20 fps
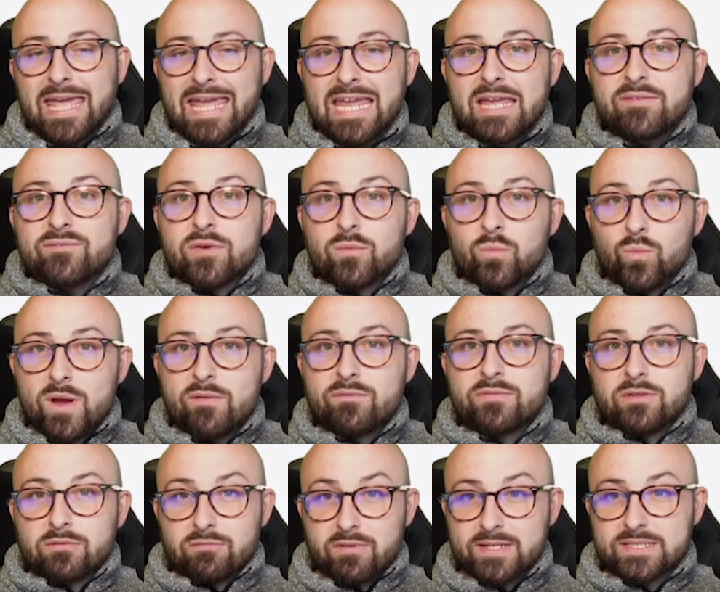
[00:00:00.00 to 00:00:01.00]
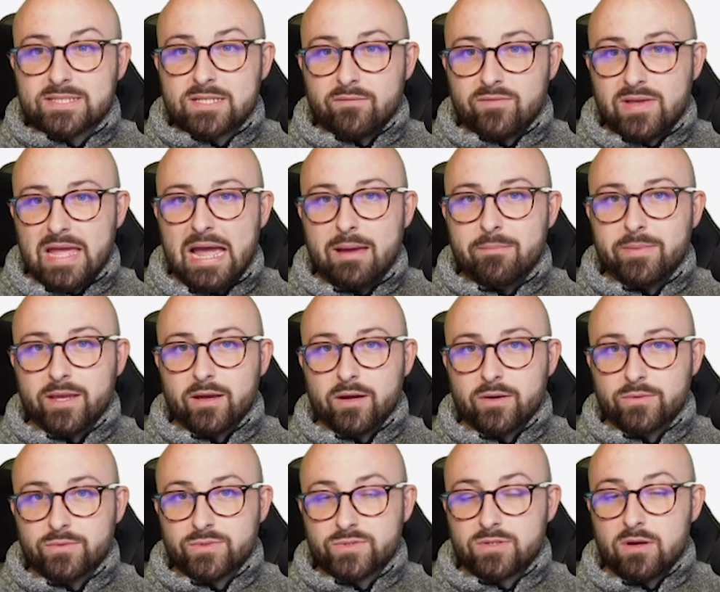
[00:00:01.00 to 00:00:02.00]
even with the risk of
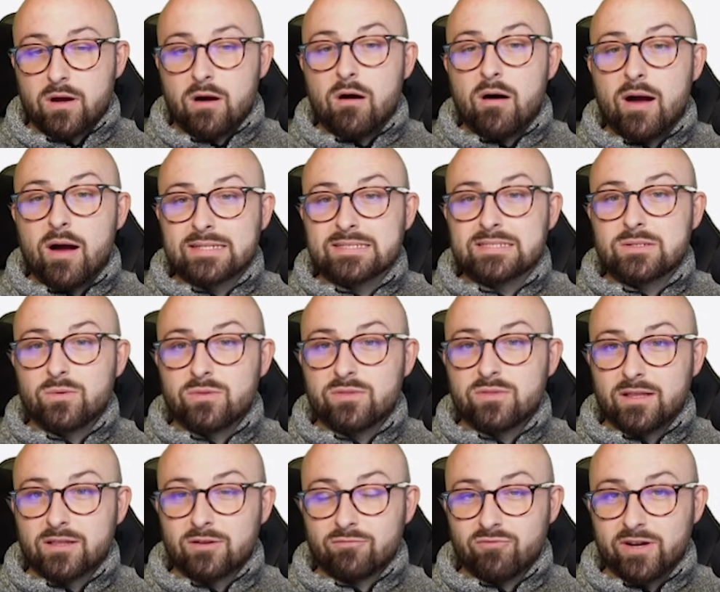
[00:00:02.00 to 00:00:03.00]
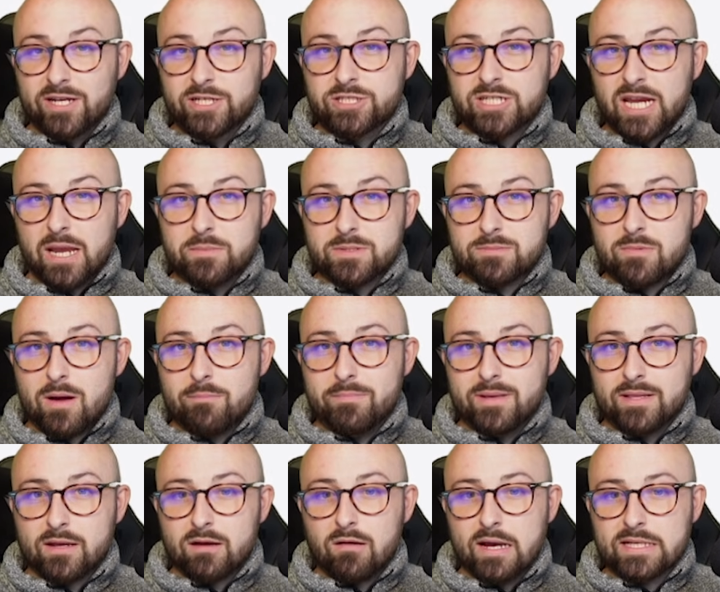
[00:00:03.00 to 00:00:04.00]
cameos, I still think that Reece James might
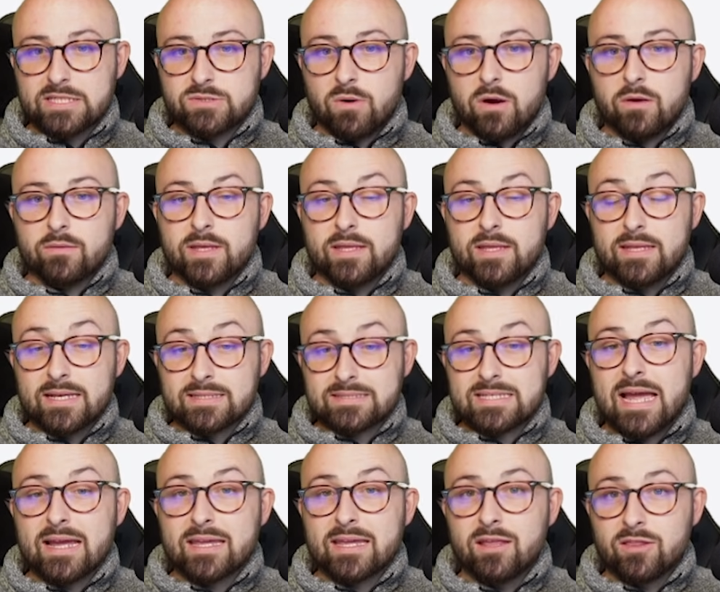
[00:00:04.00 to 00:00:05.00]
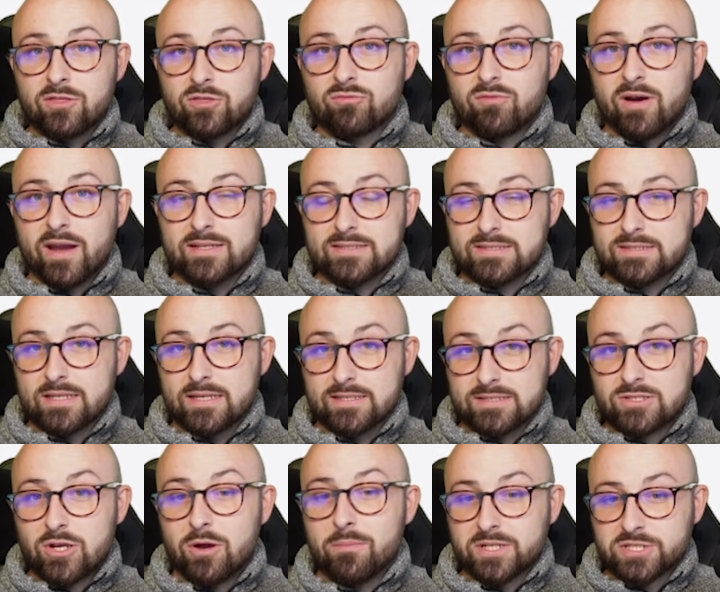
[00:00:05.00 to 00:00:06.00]
be the guy to own. The attacking threat is
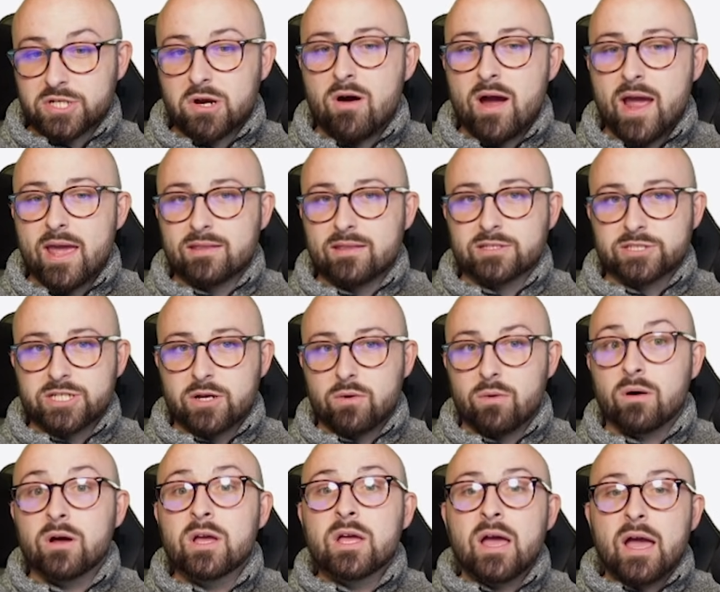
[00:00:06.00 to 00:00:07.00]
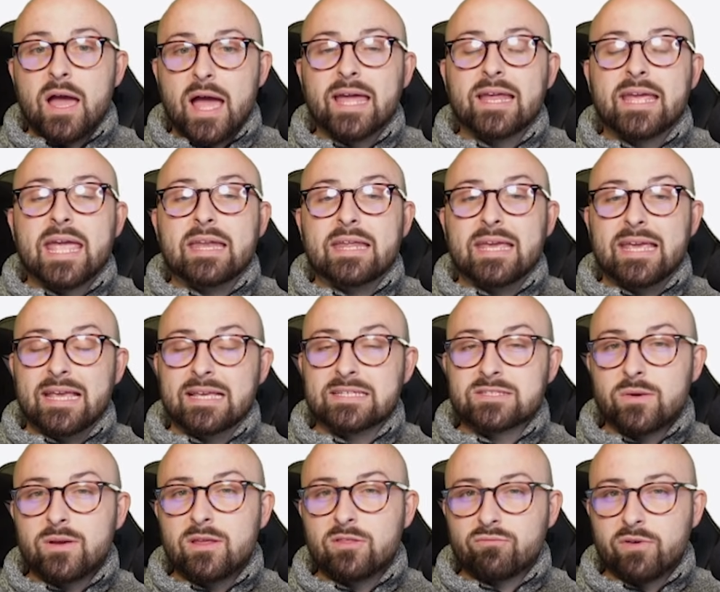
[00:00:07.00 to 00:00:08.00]
so much higher than Chilwell. Again, it
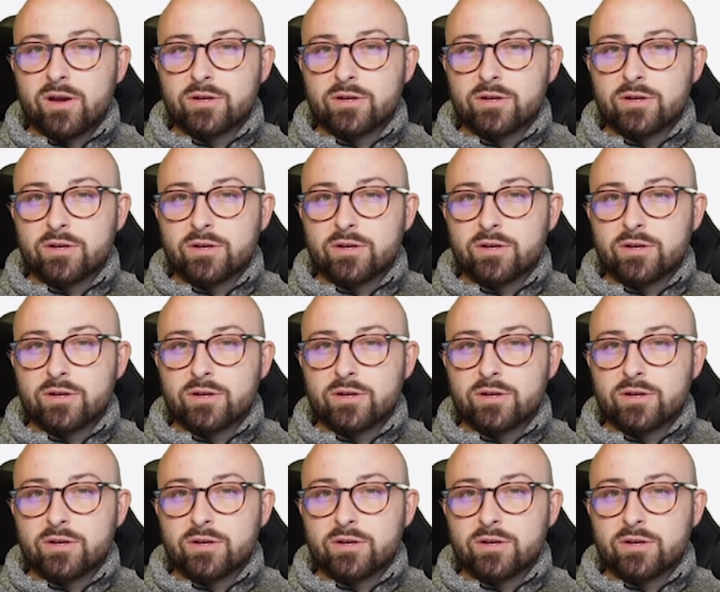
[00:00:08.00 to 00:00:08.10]
is only